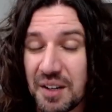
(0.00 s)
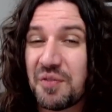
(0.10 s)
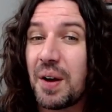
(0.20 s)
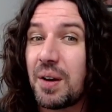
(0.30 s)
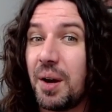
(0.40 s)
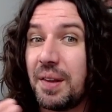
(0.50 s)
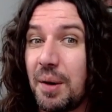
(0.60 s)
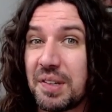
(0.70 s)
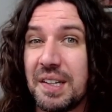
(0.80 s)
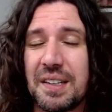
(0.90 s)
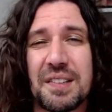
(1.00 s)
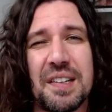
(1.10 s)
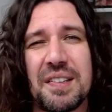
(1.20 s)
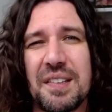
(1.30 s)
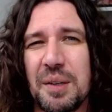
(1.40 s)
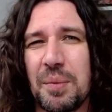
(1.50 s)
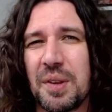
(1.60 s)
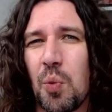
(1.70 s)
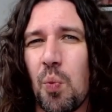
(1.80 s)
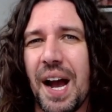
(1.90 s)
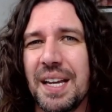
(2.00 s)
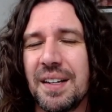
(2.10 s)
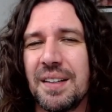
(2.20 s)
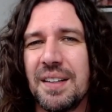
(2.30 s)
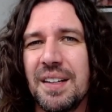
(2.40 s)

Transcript: and it felt like there was an inconsistency with the way